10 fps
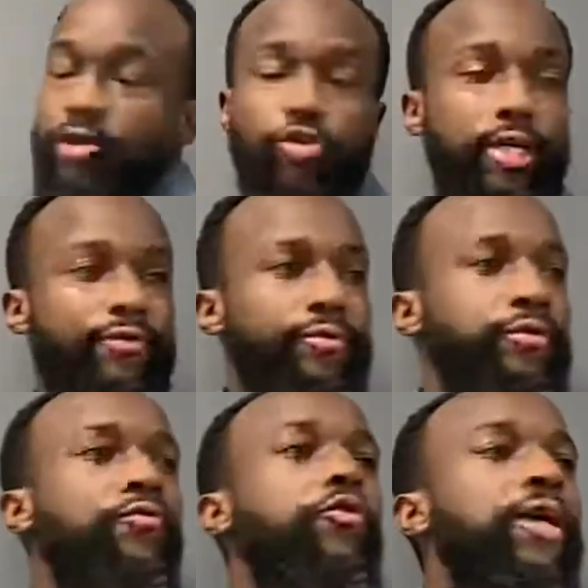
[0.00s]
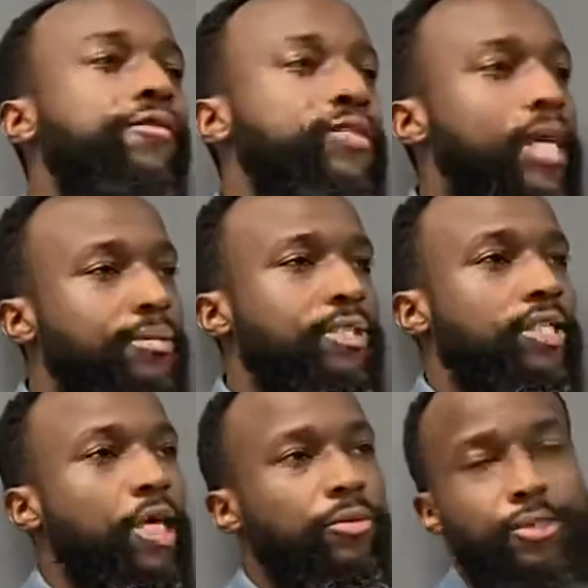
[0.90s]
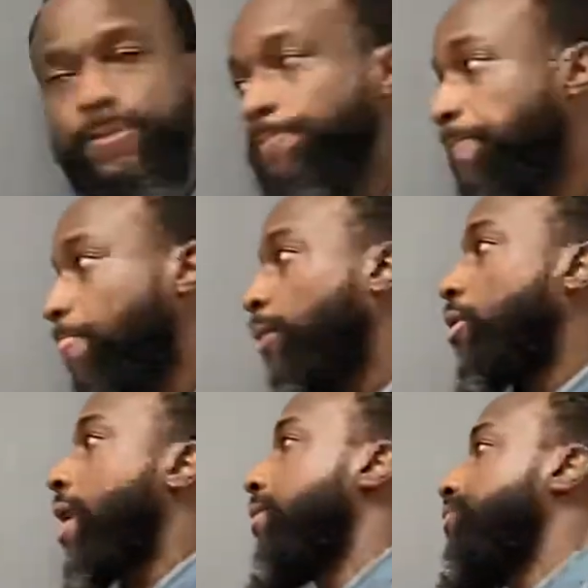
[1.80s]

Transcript: three different, the four different types of slopes, right?